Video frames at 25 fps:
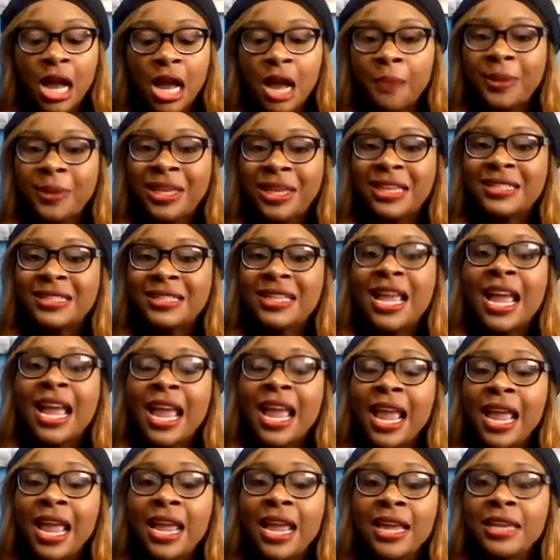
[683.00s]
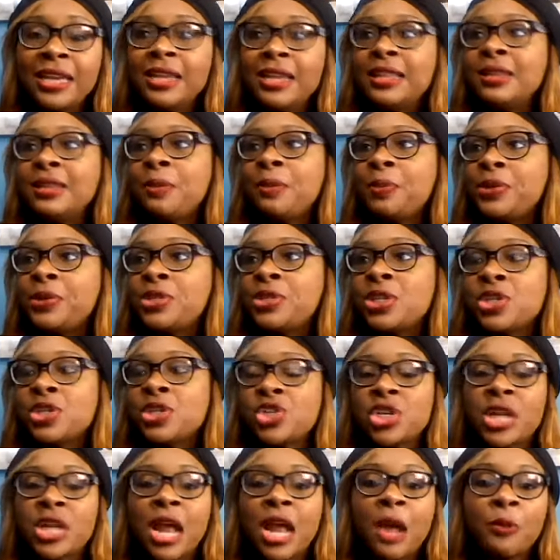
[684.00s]
because I hated the
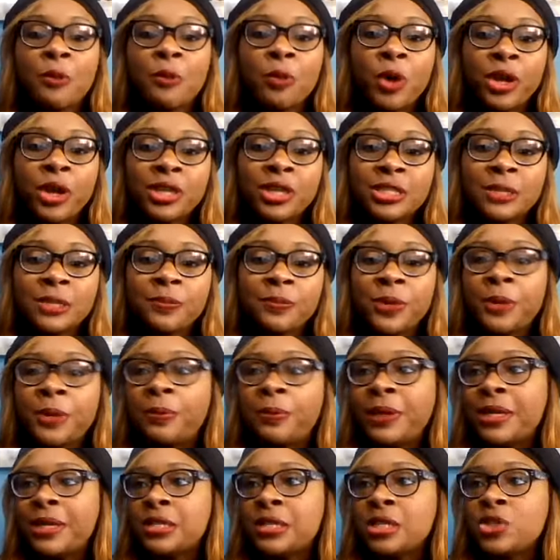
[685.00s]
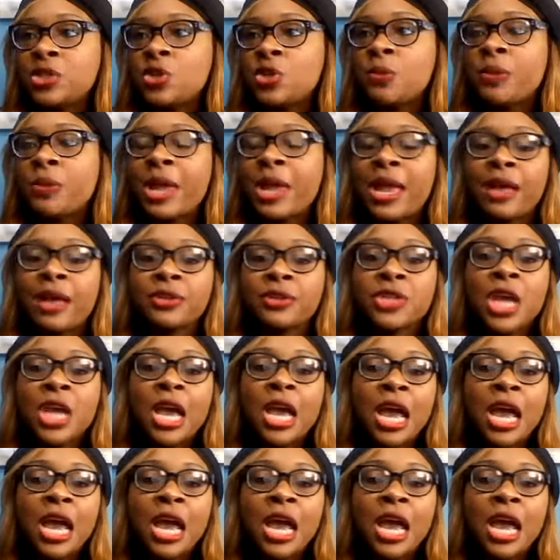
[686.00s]
position. I wanted to be a blessing to my house.